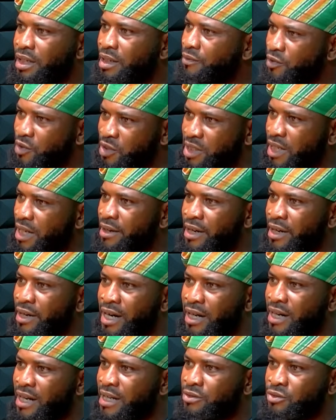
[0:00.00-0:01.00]
Even the area
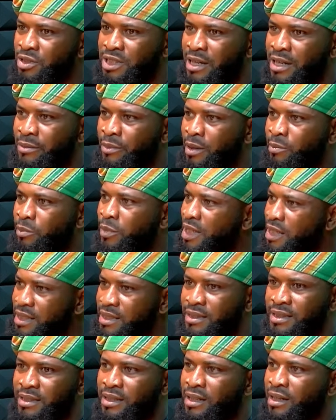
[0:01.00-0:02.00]
council chairman,
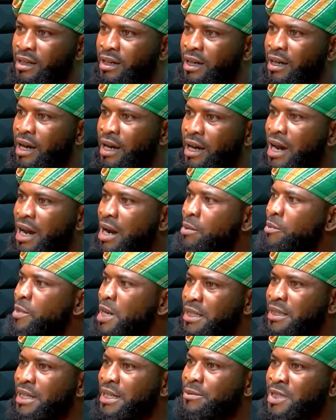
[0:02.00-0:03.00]
please, how many
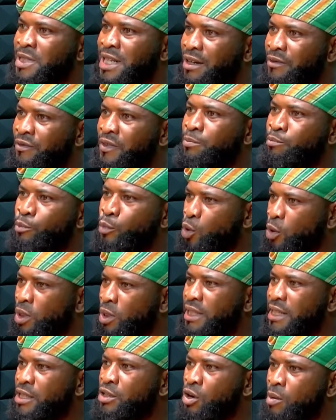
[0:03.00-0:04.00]
times have they
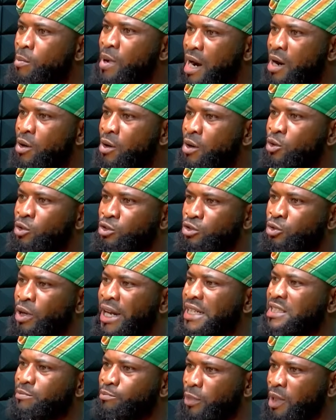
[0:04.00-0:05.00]
boldly come out to
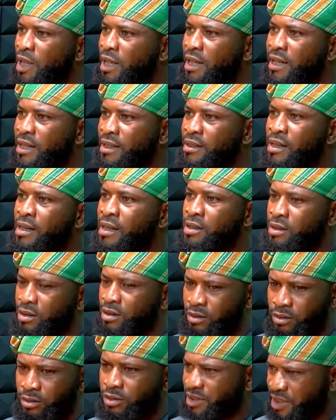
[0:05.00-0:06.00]
explain
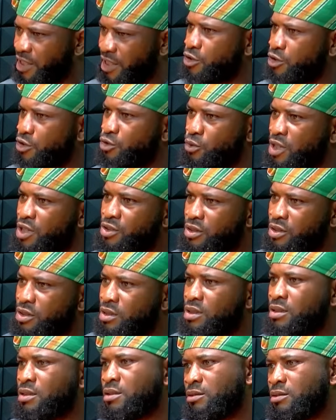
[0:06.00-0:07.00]

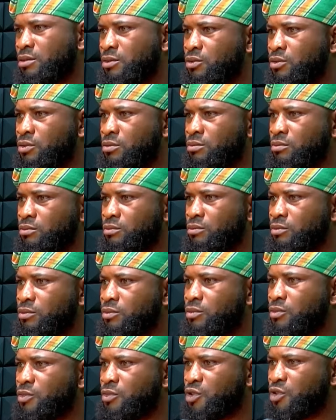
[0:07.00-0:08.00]
situations
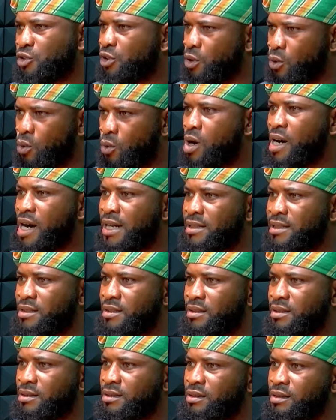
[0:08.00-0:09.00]
to the workers?